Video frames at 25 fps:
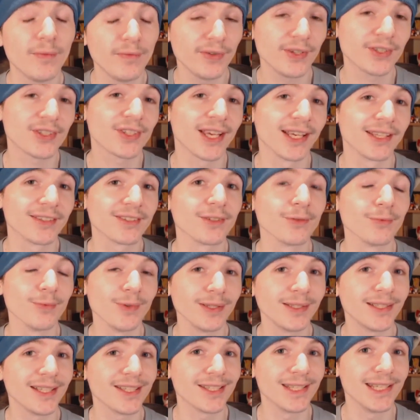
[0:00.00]
obvious answer
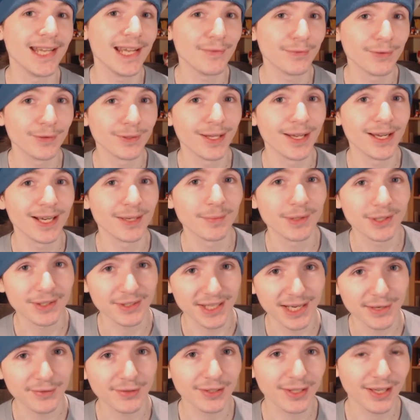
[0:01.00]
really is Neverlying,
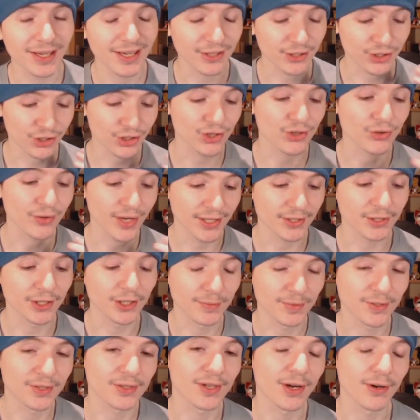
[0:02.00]
because Neverlying straight
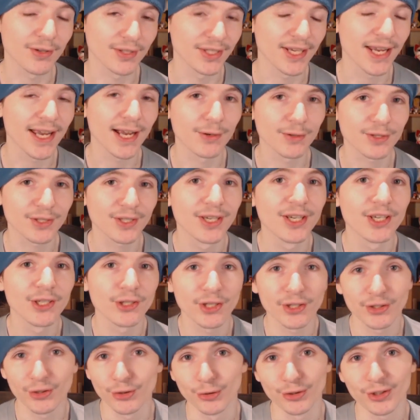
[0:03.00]
up started out
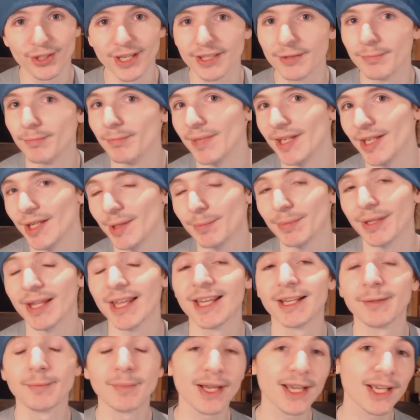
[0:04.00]
just as me
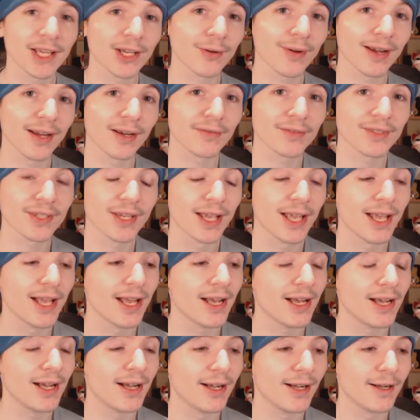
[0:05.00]
playing Minecraft.
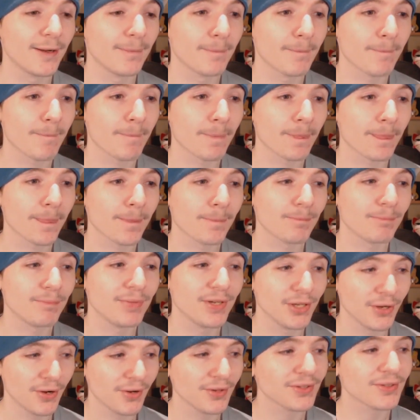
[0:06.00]

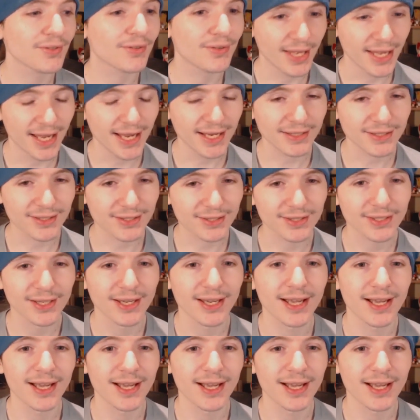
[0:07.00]
Beyond that,